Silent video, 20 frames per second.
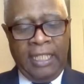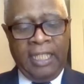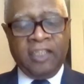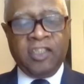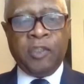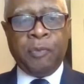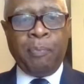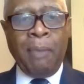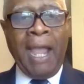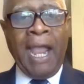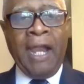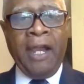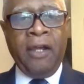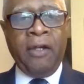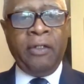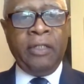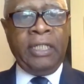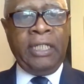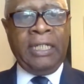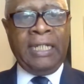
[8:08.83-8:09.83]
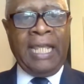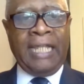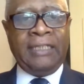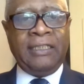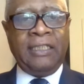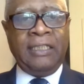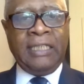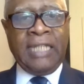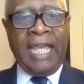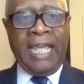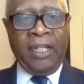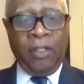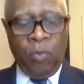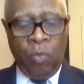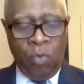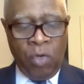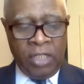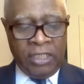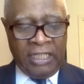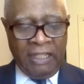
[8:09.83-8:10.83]
expired in
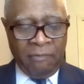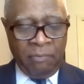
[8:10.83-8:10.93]
1991.